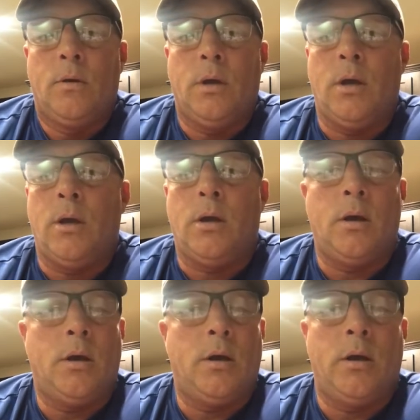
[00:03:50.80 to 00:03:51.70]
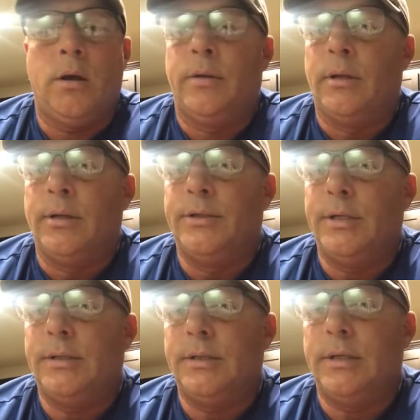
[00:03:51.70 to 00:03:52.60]
And the
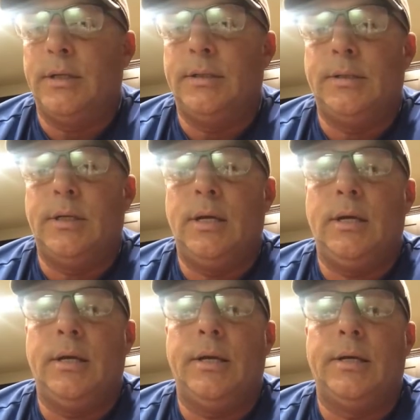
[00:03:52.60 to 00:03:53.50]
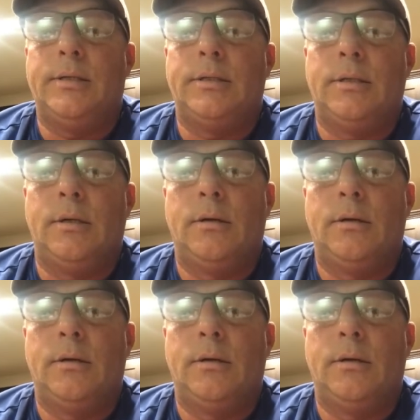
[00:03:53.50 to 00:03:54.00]
logistics on this thing is,